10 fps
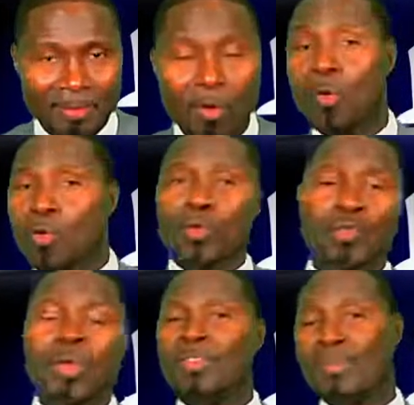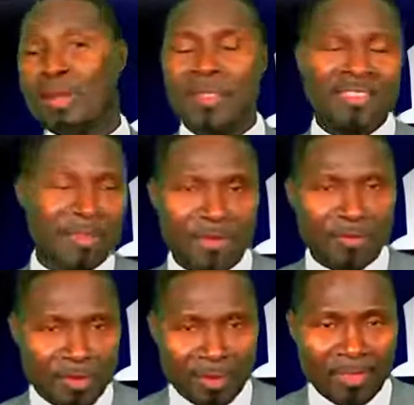or Kujo is probably sleeping
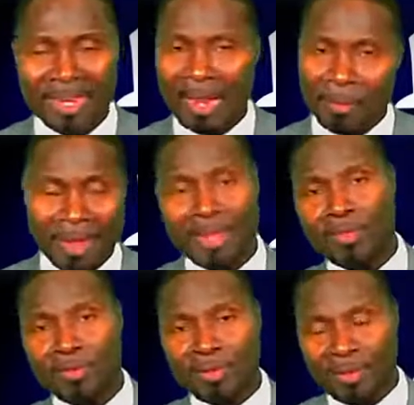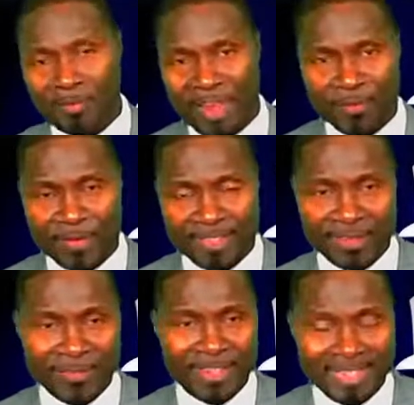most of the time. Amma is vice
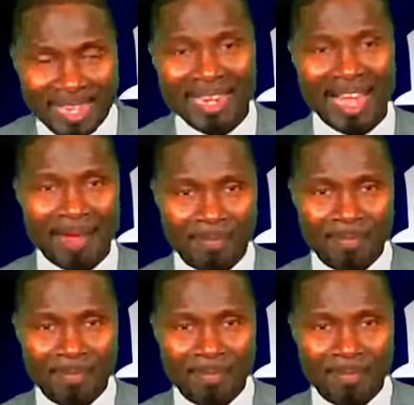versa, doing the other.